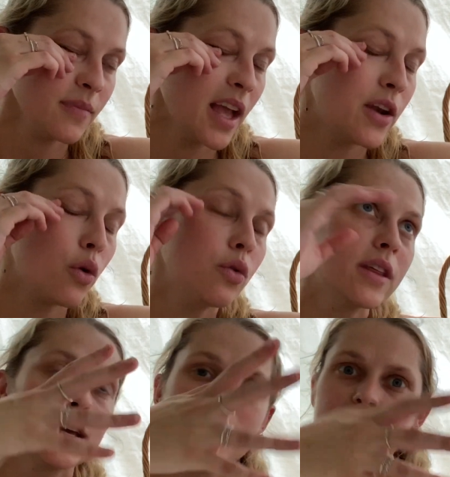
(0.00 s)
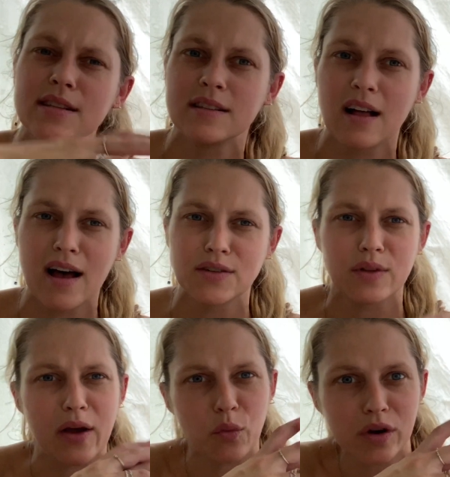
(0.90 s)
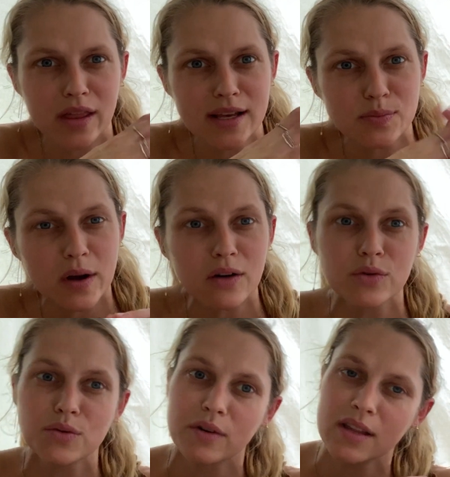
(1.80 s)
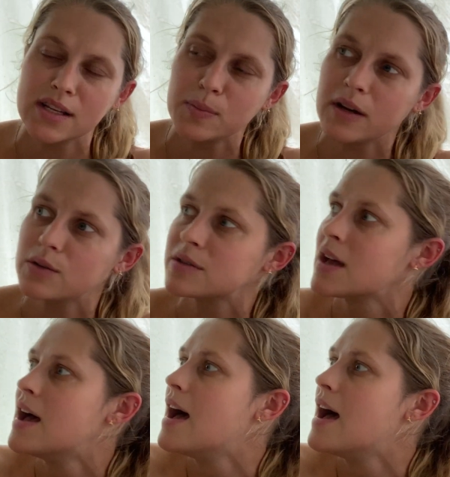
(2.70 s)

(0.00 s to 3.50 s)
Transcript: And all the kids in his class were like, what are these Puggles? What are these Puggles?